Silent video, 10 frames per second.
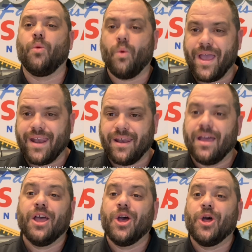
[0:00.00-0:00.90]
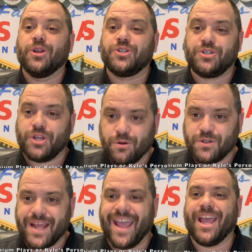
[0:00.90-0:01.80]
When?
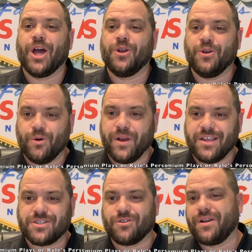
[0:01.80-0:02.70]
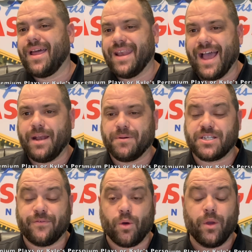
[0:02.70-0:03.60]
Tuesday, noon Eastern, 9
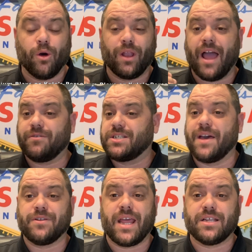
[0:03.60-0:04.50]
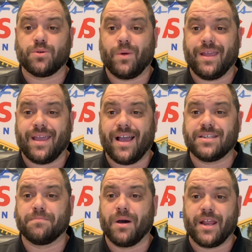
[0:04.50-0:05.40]
Pacific. We go live 7 days a week,
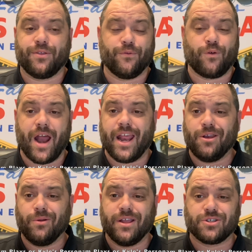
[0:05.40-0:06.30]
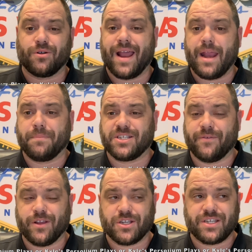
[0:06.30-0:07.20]
guys. Monday through Friday, noon Eastern, 9
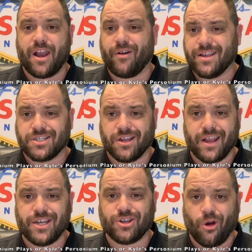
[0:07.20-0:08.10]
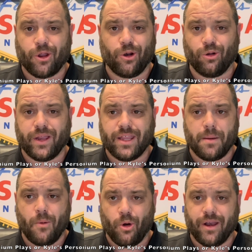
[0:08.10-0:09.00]
Pacific. Saturday and Sunday, dark and early in the
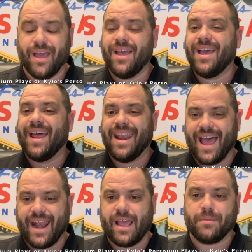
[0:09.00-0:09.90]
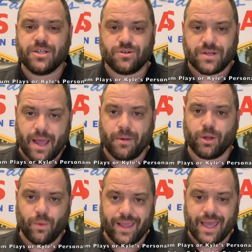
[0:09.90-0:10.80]
morning, 9 a.m. Eastern time on
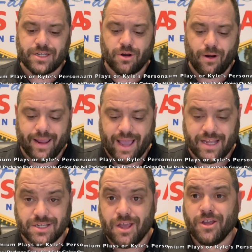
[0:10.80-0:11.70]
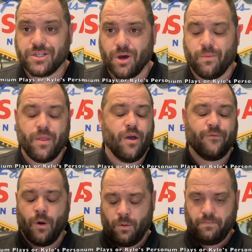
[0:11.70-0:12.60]
the weekends, all right, guys? So
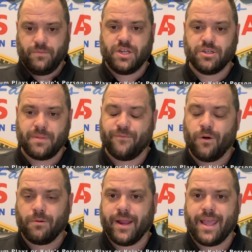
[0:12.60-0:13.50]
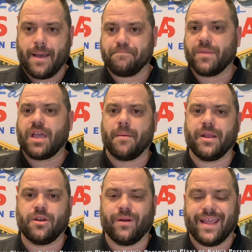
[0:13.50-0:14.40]
full recap
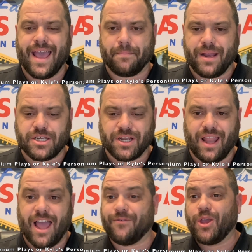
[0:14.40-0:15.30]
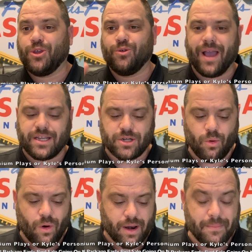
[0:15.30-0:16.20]
coming during Cap Nation Live. You guys
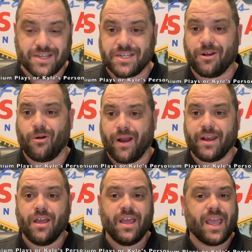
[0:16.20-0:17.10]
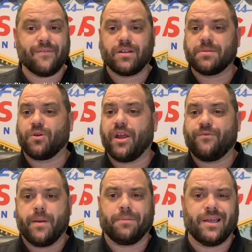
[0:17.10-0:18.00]
don't want to miss it, all right? Gave out some great
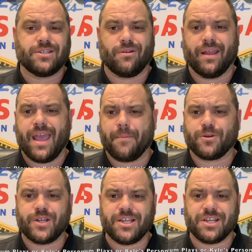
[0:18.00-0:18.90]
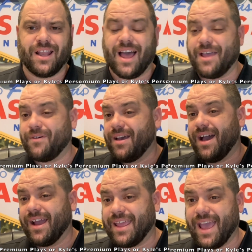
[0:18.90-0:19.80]
free plays during Cappers Nation Live.
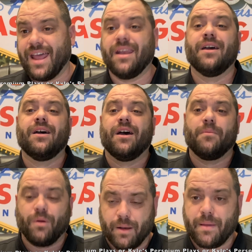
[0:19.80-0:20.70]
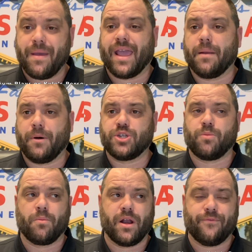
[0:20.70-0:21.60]
Again, going to be making a bunch
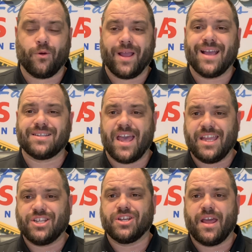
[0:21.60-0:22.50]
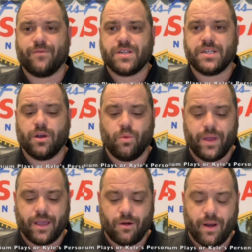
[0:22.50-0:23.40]
more money for you guys each and every single
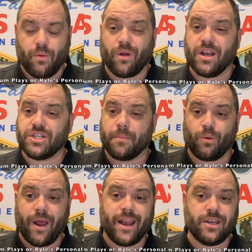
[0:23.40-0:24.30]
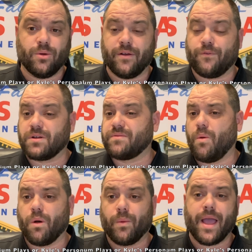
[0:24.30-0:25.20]
week, all right? We're going to jump right into it. First of
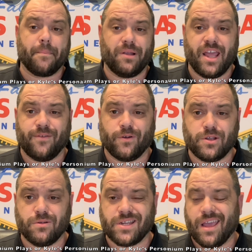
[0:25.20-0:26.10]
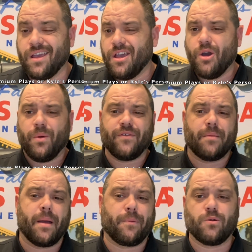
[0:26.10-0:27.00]
all, what do we got planned for Tuesday? We've
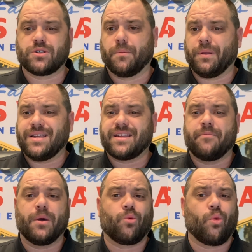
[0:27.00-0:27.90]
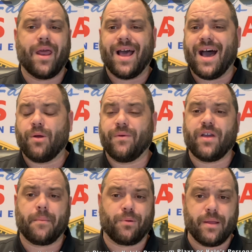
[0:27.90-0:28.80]
got my personal plays that have been red hot. We've
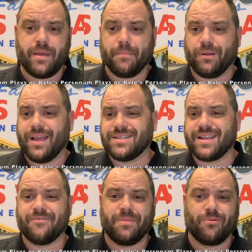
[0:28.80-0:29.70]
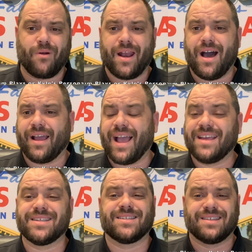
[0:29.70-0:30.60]
got premium plays that have been red hot.
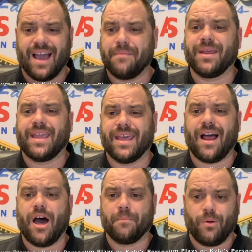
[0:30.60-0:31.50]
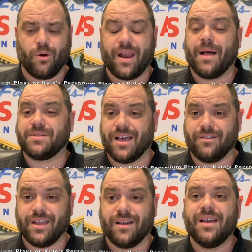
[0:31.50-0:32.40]
Guys, it's time to get on board, and I'm
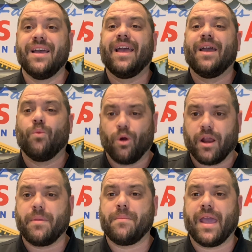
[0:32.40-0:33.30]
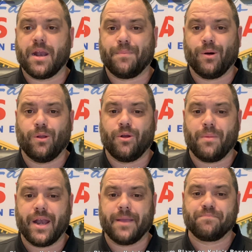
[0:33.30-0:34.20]
telling you, we're going to be making a boatload of
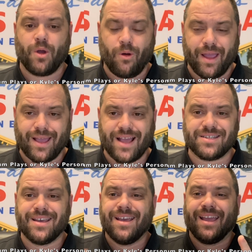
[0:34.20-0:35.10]
money, all right, guys?